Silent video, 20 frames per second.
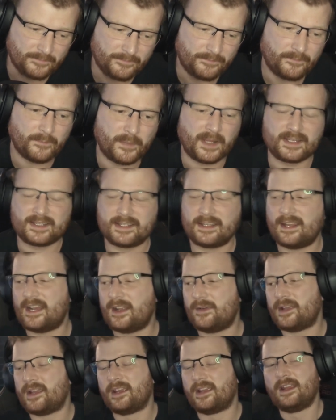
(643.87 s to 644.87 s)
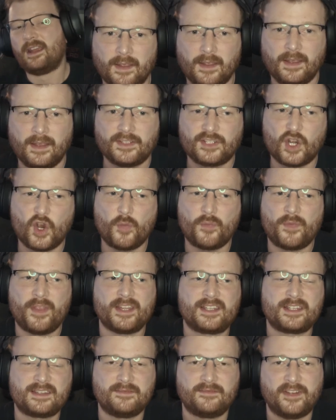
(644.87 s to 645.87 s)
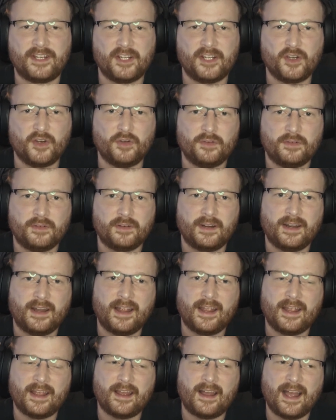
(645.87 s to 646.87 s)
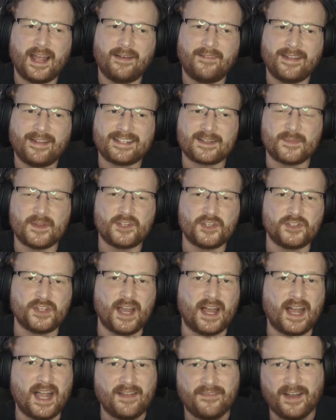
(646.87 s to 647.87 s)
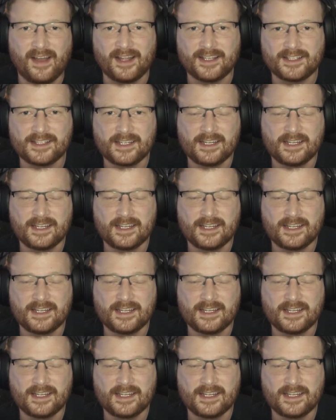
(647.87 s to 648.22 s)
But anyway, so I hope this video highlights some issues that I've had,